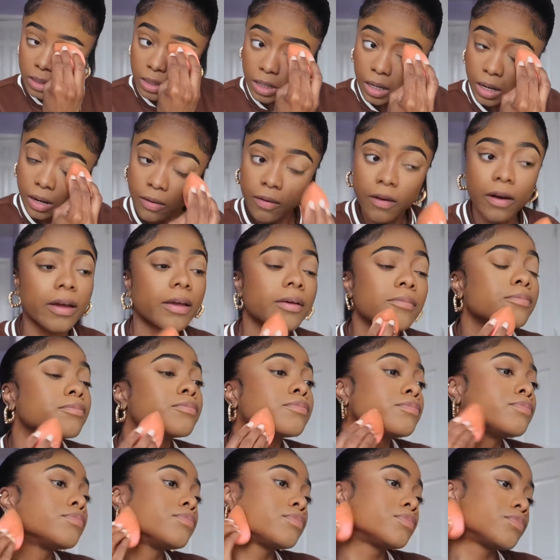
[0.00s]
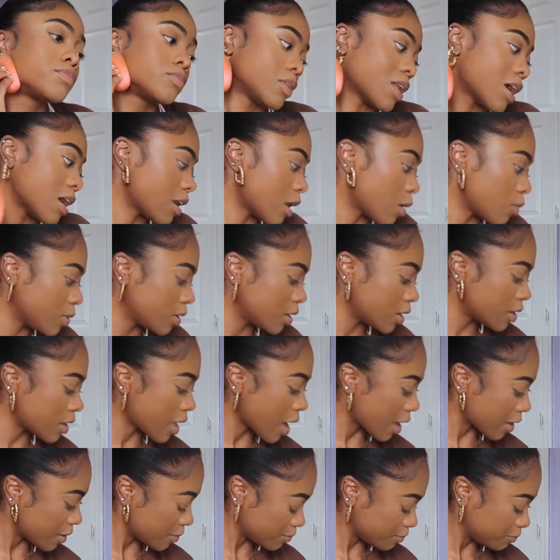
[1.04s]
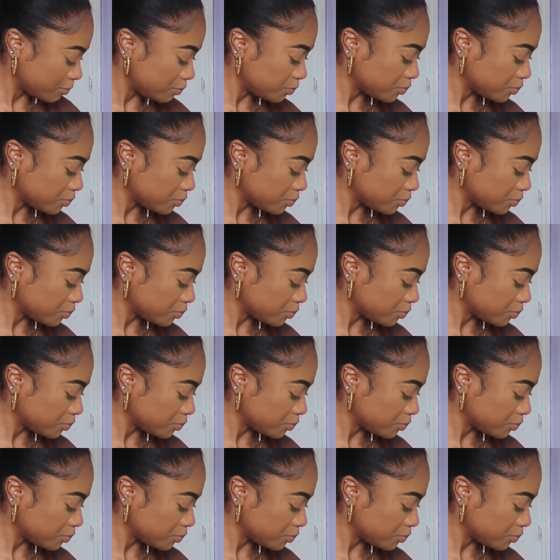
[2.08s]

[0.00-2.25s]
All right, now that we did that,